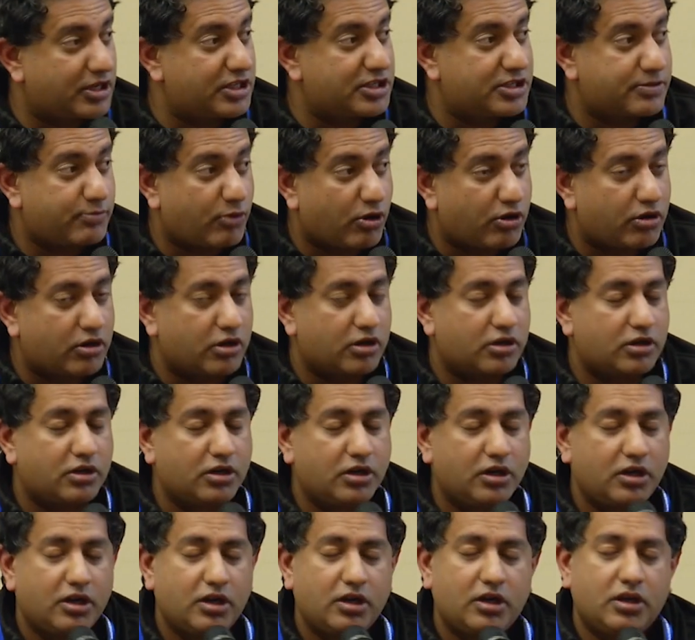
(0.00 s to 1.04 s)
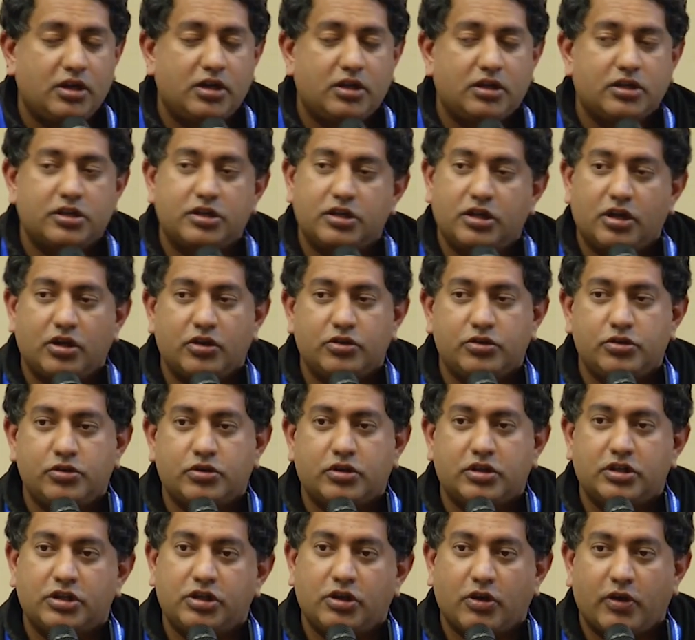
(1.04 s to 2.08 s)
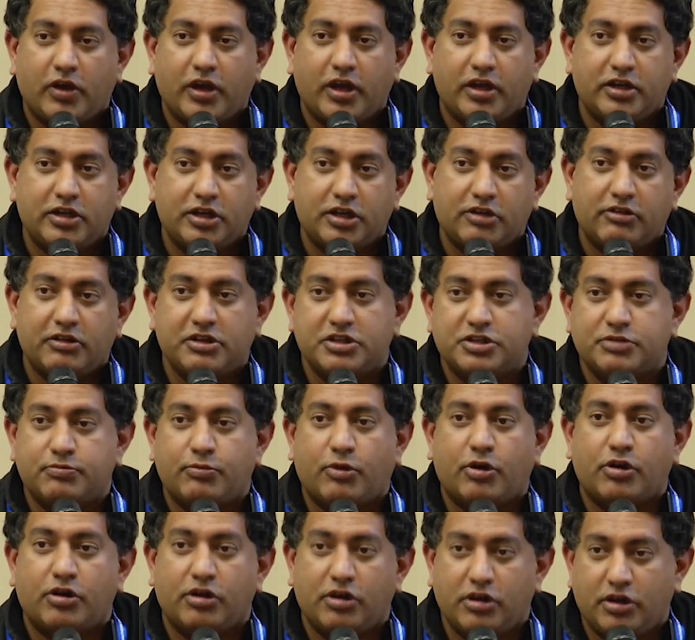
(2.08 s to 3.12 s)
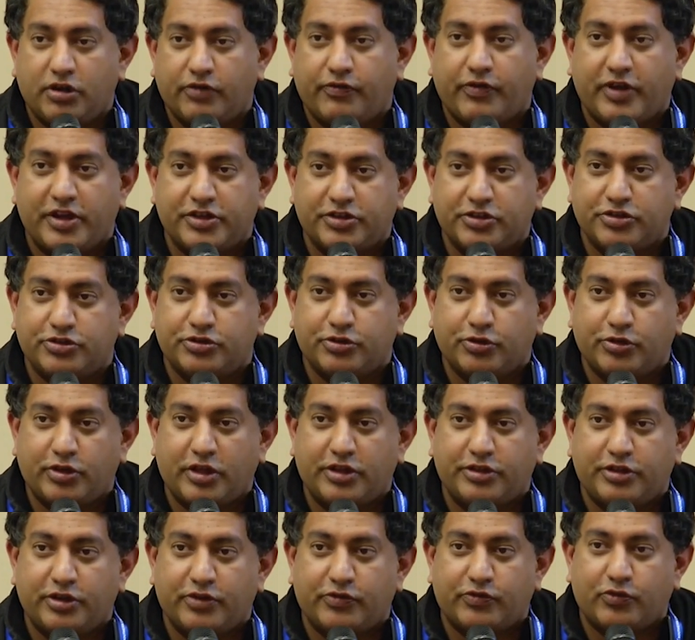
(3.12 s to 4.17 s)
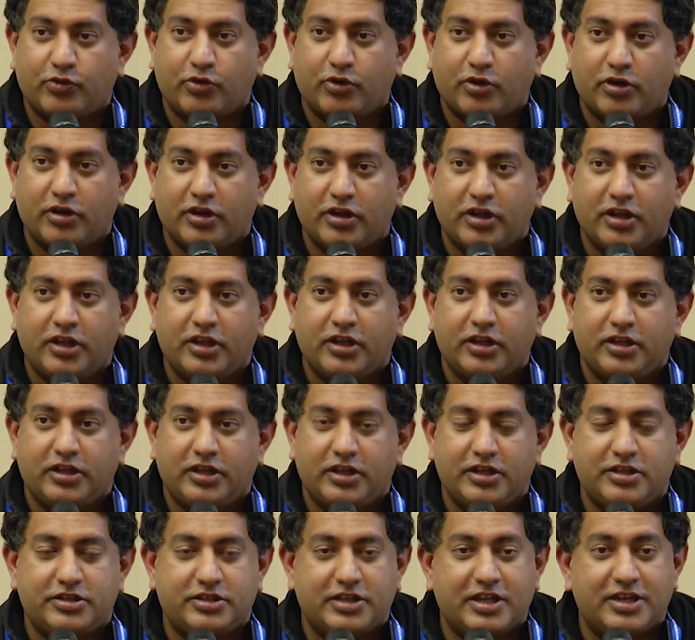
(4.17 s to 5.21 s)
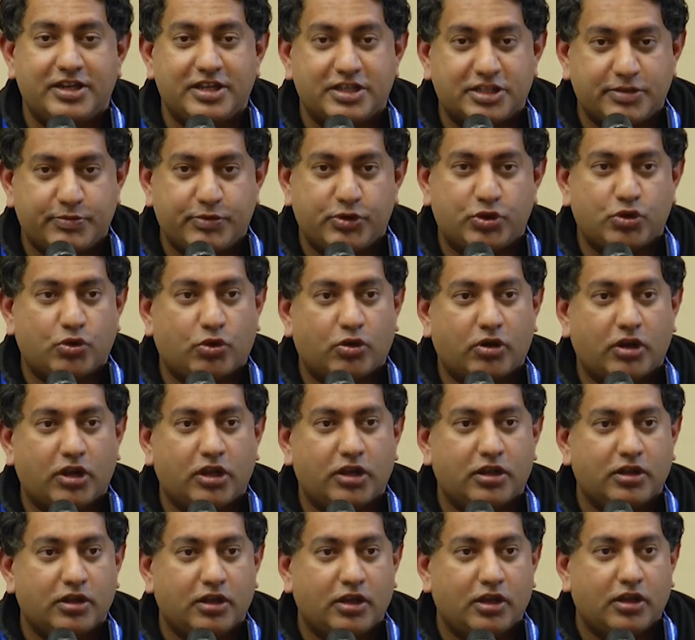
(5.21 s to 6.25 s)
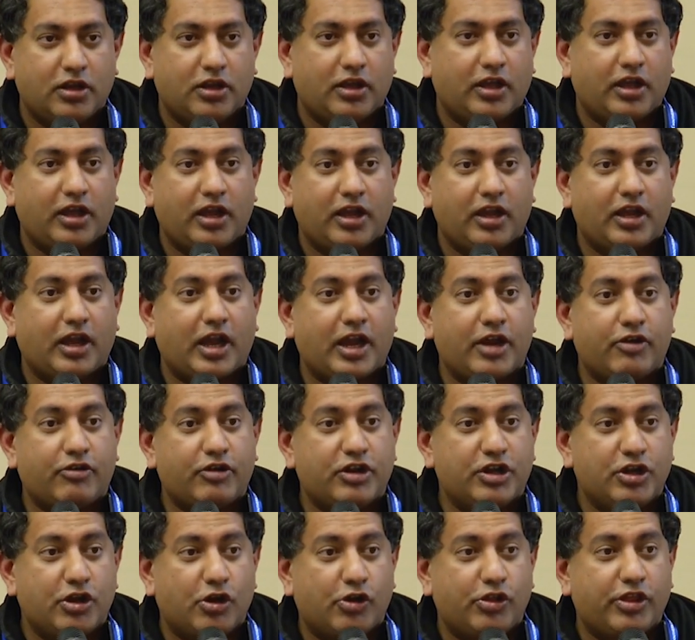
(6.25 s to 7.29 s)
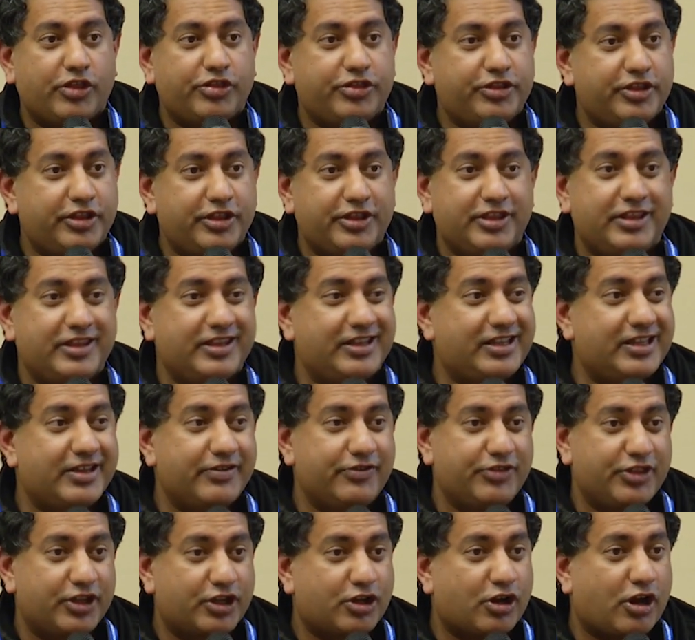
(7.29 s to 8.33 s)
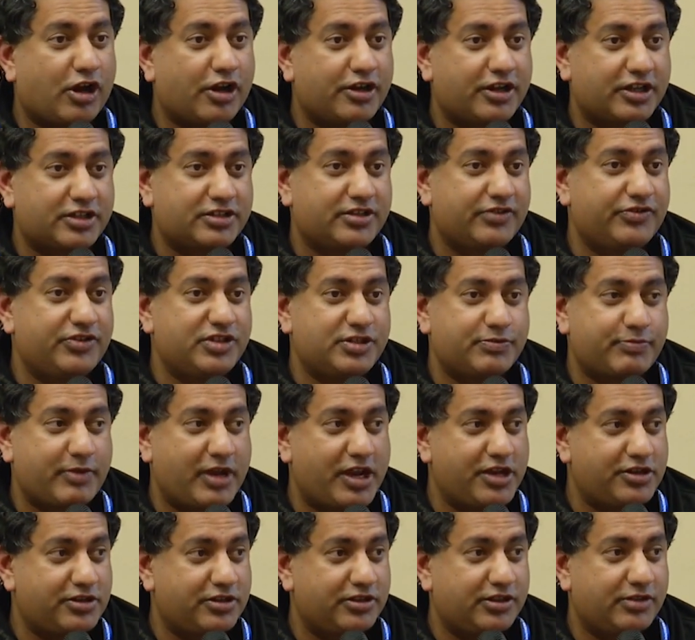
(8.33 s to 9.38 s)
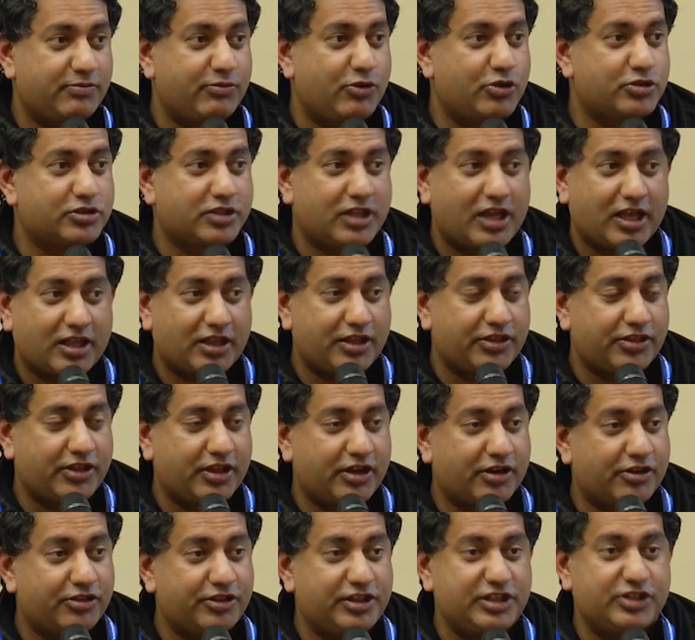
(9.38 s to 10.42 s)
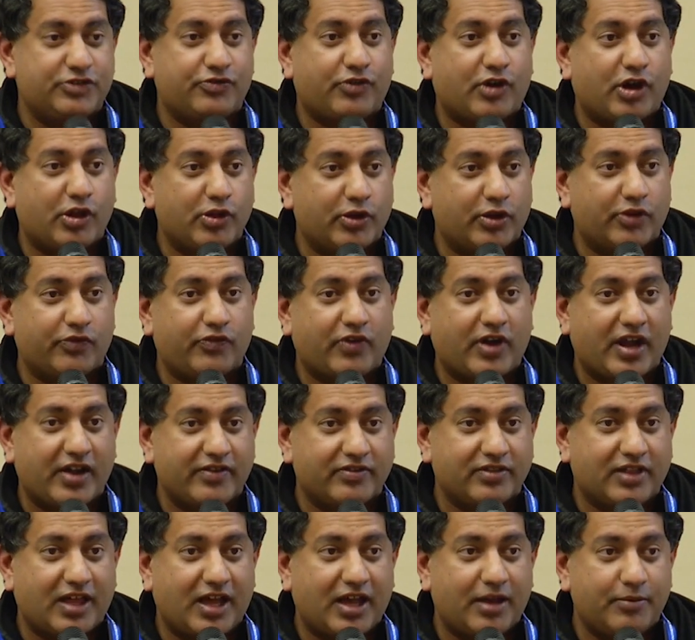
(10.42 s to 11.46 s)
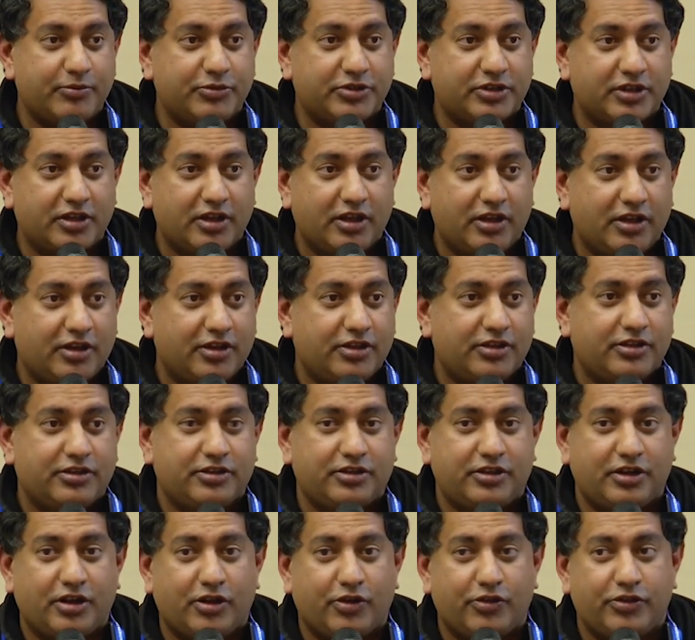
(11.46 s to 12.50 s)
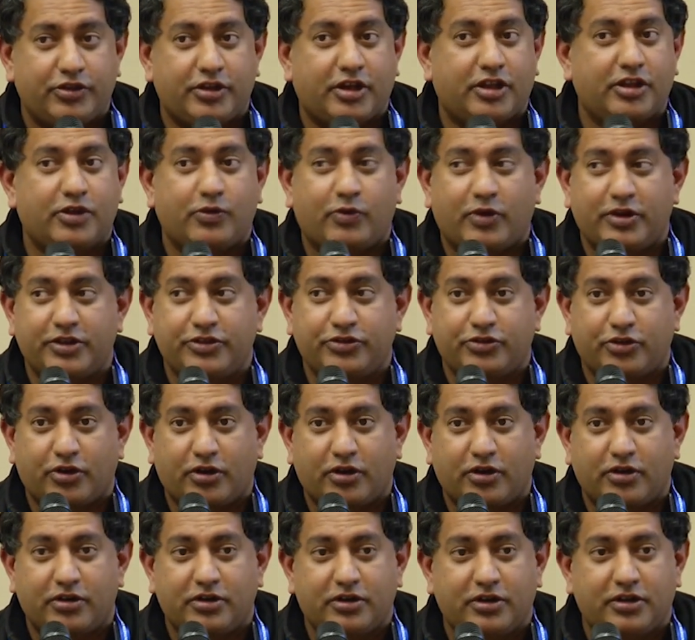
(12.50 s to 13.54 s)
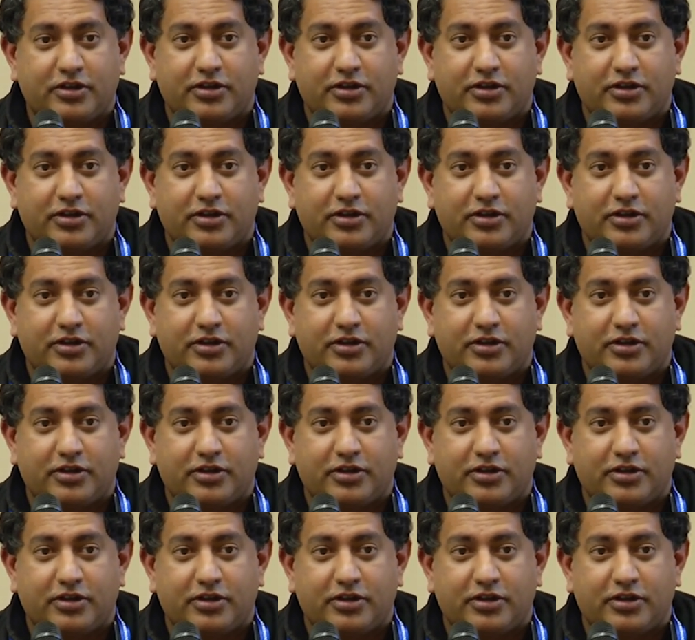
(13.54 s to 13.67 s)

get smarter, you can go ahead and create smarter interfaces so that therefore it's anticipatory. Hey, I already know that given the context of this patient, the most likely thing are these following 5 labs. The other ones are,